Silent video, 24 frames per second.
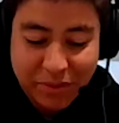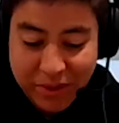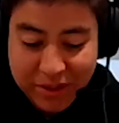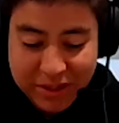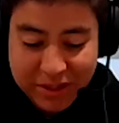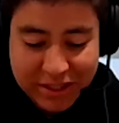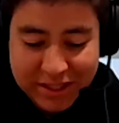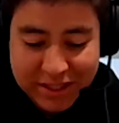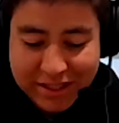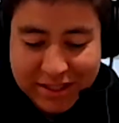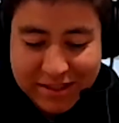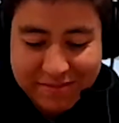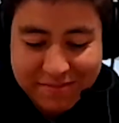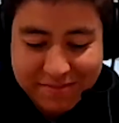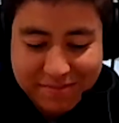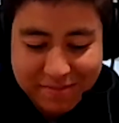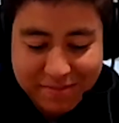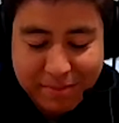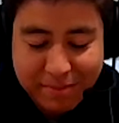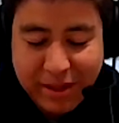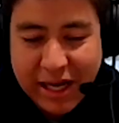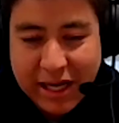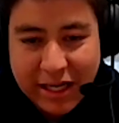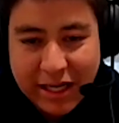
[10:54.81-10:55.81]
Well, just
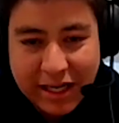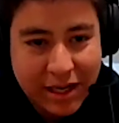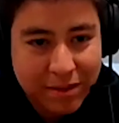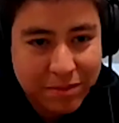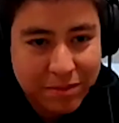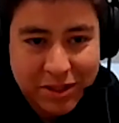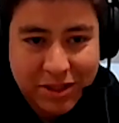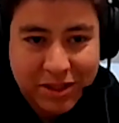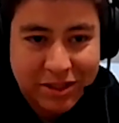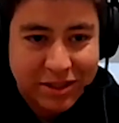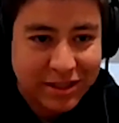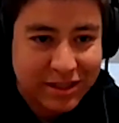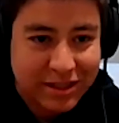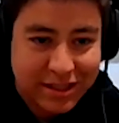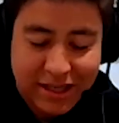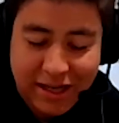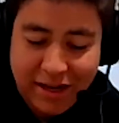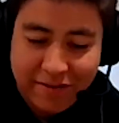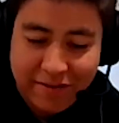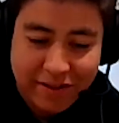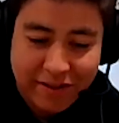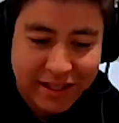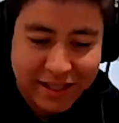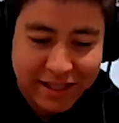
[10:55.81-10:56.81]
packet captures,
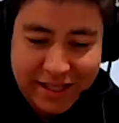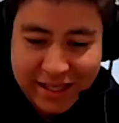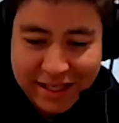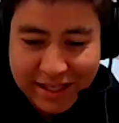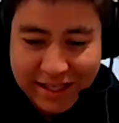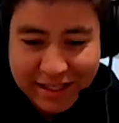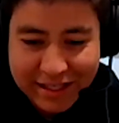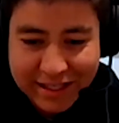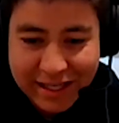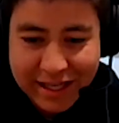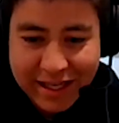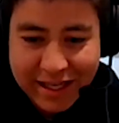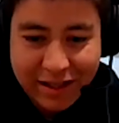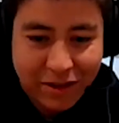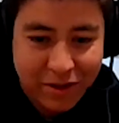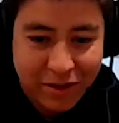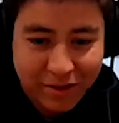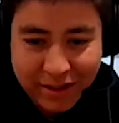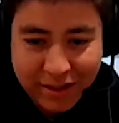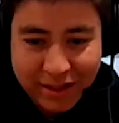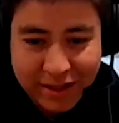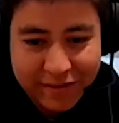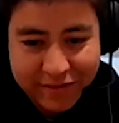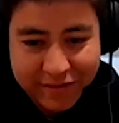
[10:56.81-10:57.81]
everything kind of like that,
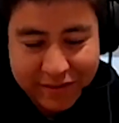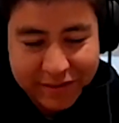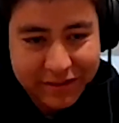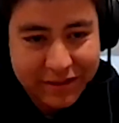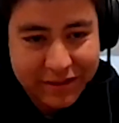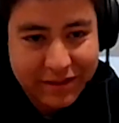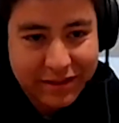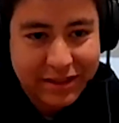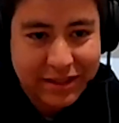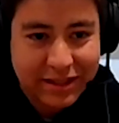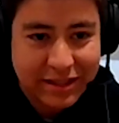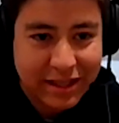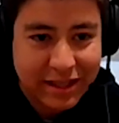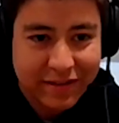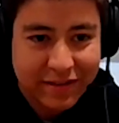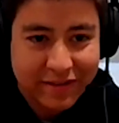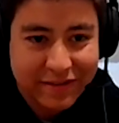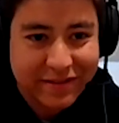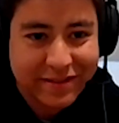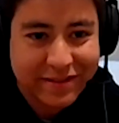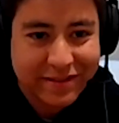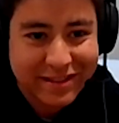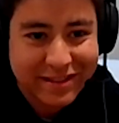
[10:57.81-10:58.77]
lower level stuff.